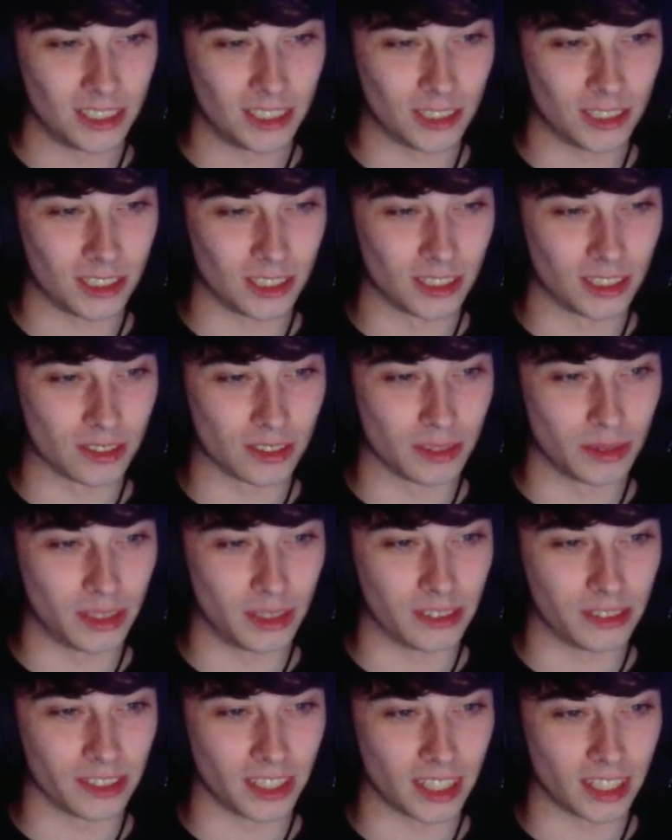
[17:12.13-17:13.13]
Choose this for
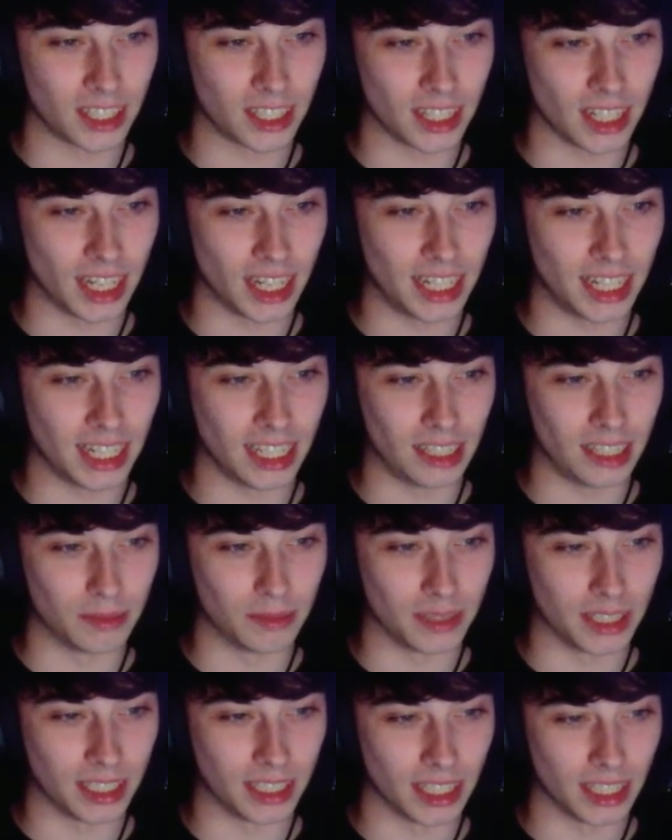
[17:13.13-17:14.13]
me, right? Can I
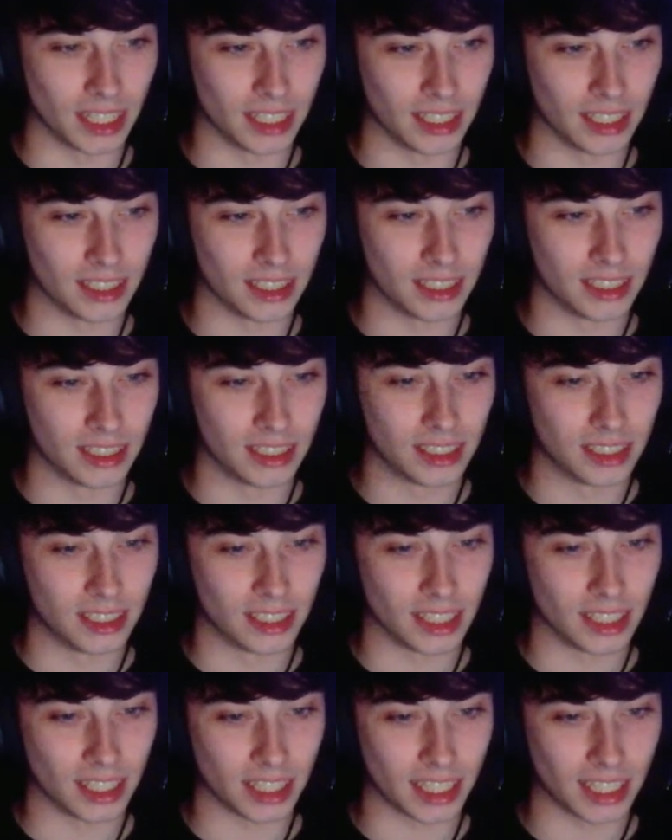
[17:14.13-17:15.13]
name it then?
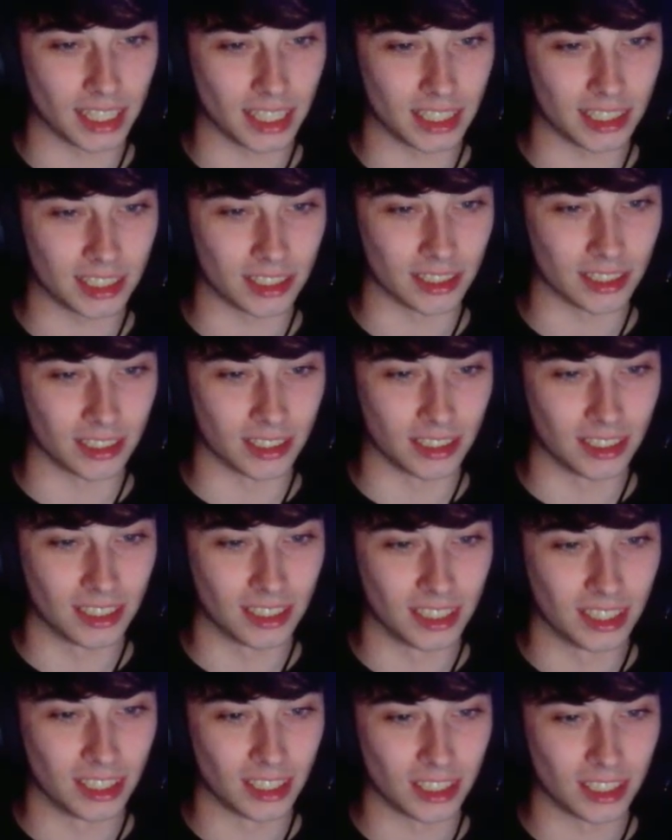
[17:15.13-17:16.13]
I guess so.
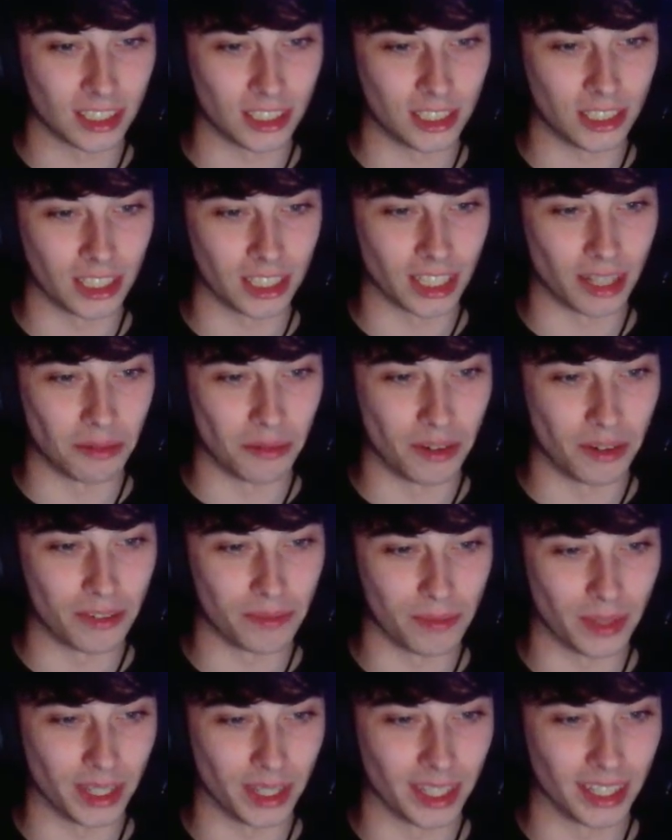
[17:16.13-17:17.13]
Could you come
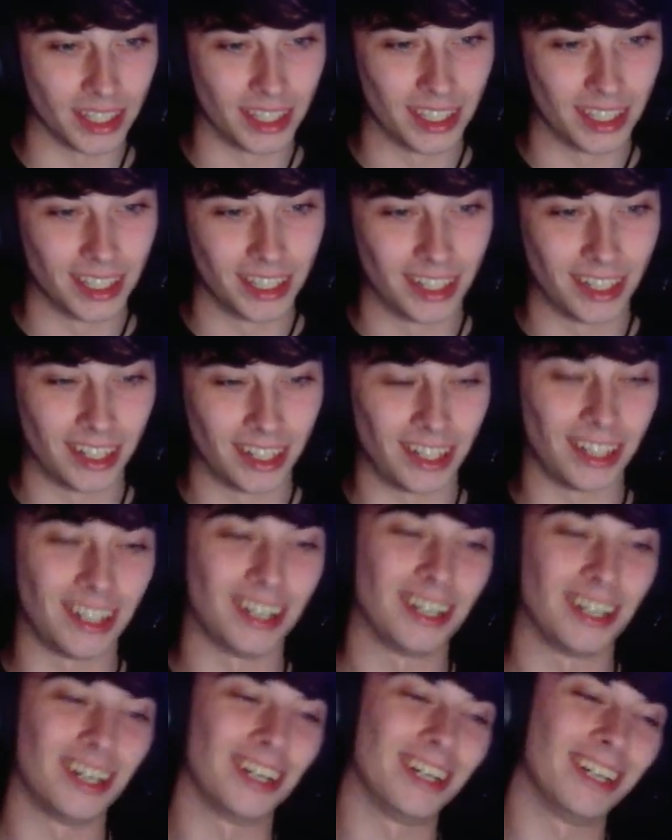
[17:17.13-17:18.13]
with me?
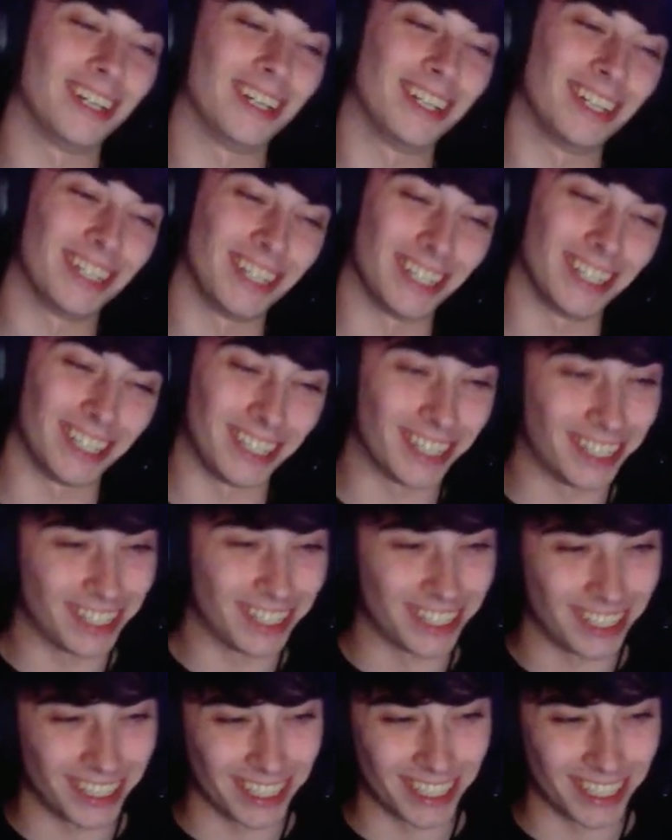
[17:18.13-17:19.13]

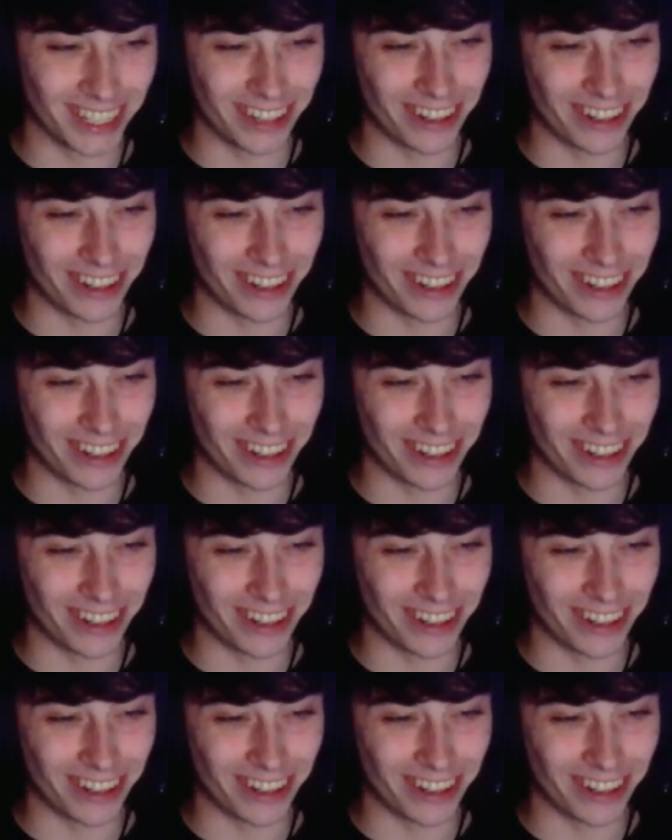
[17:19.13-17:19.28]
Oh